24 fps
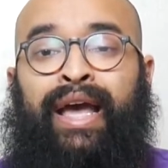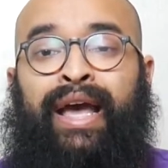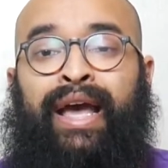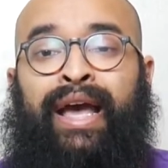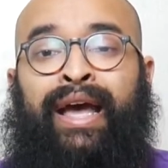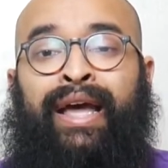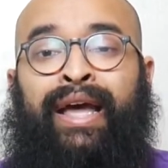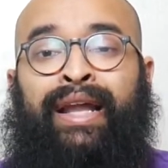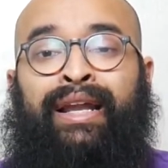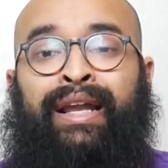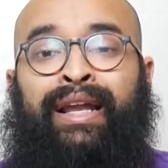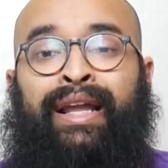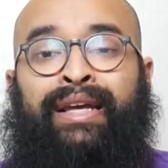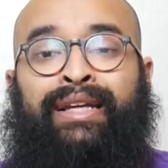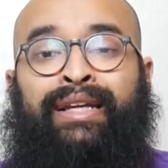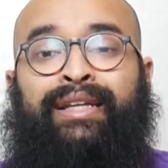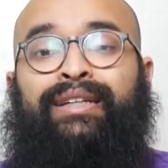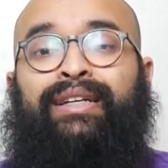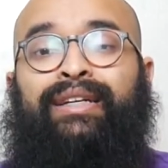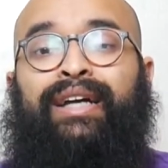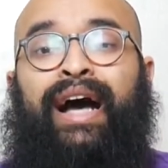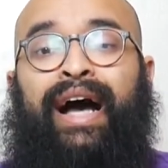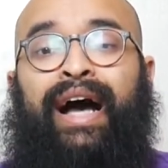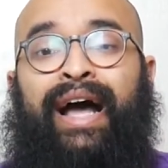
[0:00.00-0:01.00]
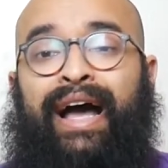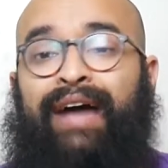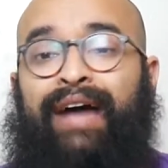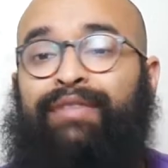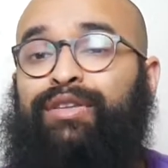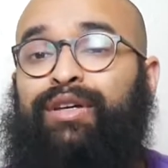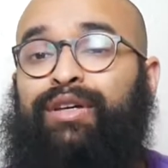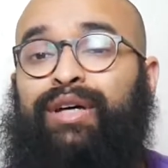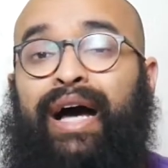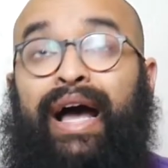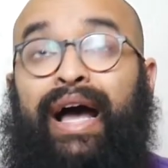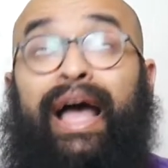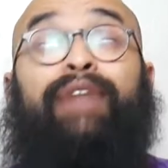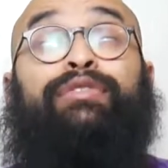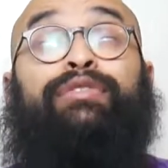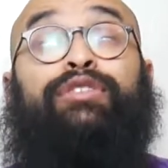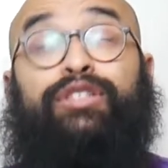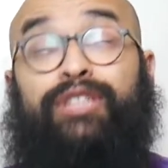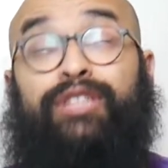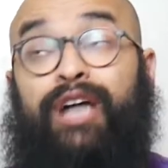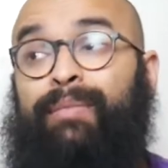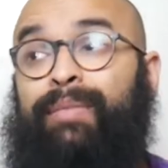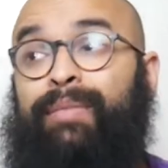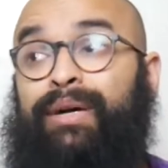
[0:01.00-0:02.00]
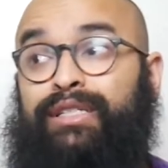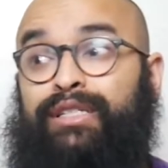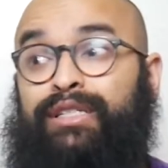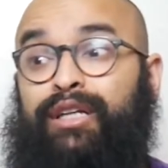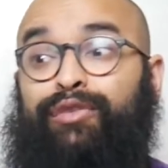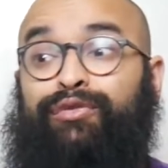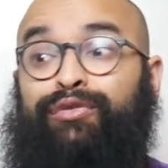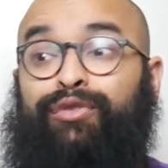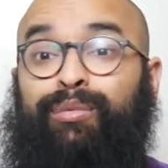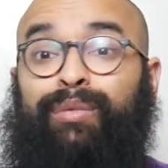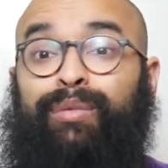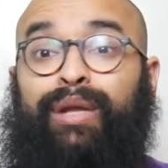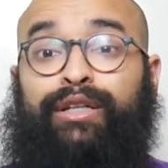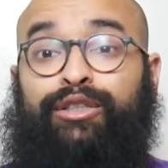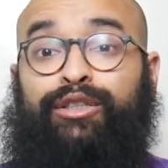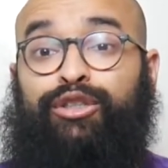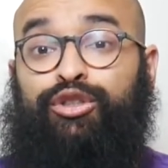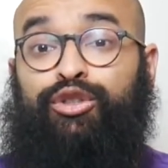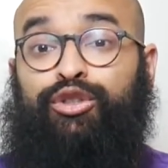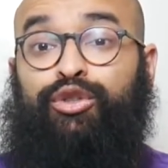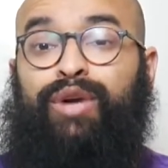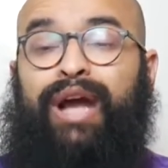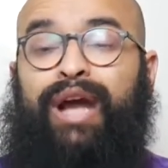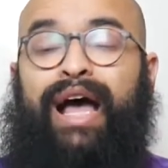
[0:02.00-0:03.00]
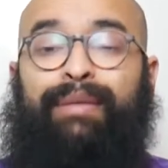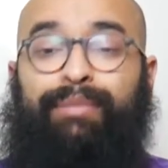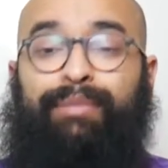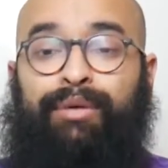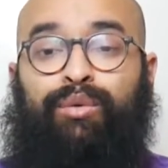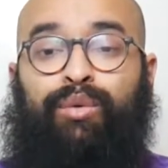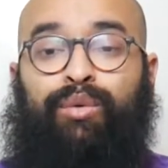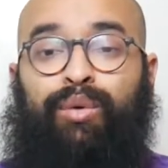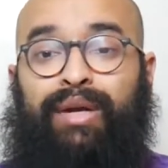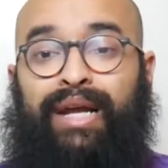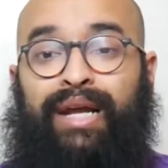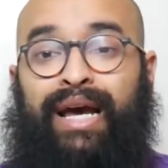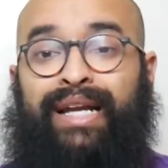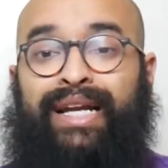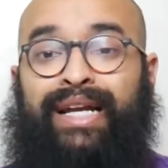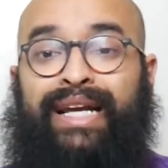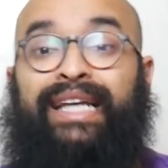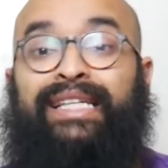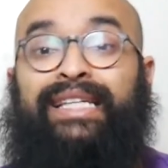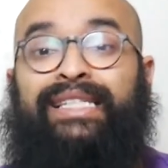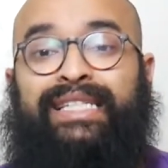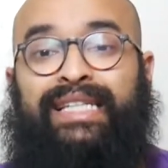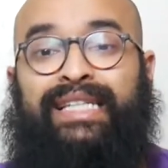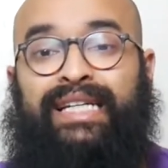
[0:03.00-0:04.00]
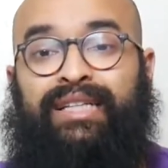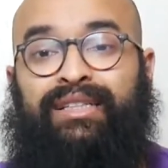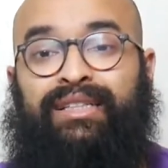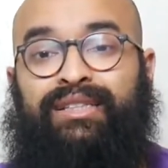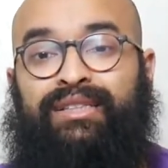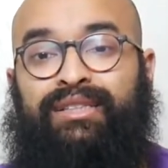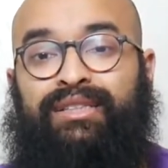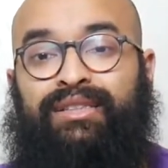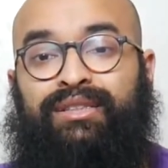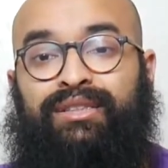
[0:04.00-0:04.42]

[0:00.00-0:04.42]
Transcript: and like I have to stop myself from like just grabbing one out of instinct.